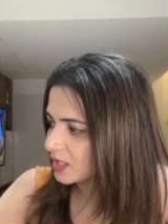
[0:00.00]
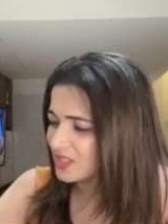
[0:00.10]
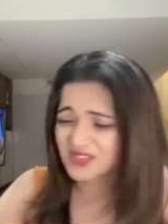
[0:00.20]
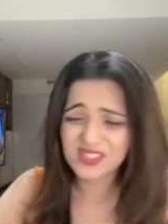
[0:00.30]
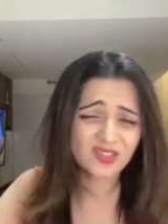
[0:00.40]

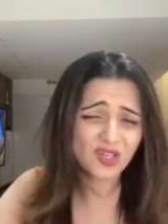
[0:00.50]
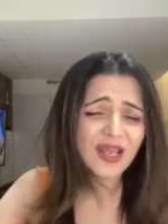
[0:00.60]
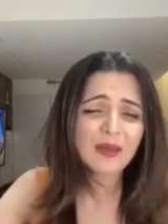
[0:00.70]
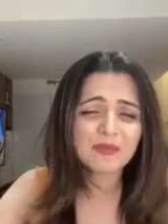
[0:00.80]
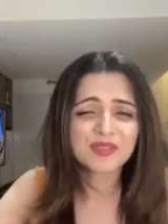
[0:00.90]
if it's
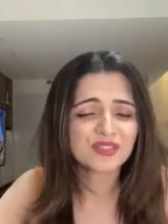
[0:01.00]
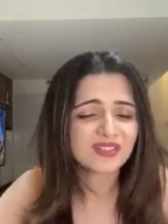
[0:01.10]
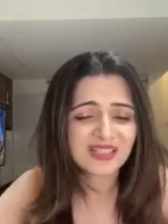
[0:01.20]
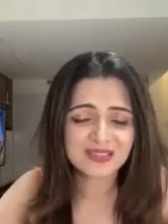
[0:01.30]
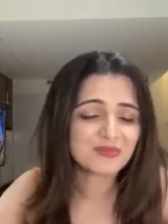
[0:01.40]
not happened to
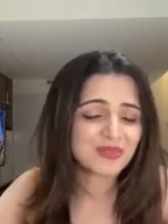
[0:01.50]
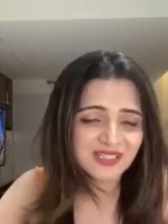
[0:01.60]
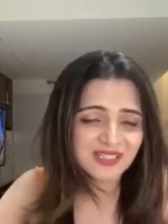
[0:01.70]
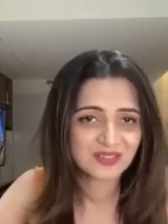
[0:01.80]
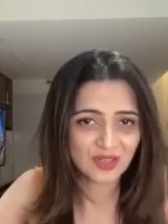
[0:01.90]
you, doesn't
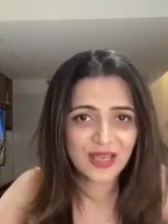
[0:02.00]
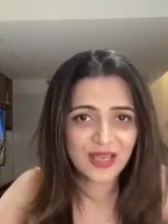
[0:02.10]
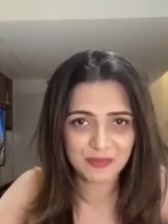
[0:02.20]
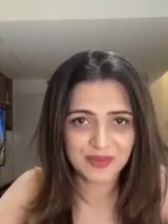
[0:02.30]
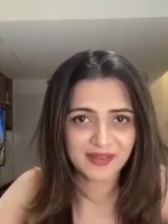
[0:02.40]
mean it's not
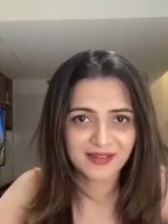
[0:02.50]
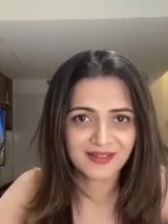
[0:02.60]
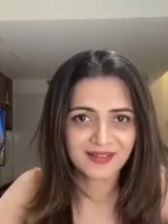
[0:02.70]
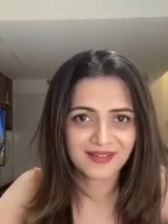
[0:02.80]
happening.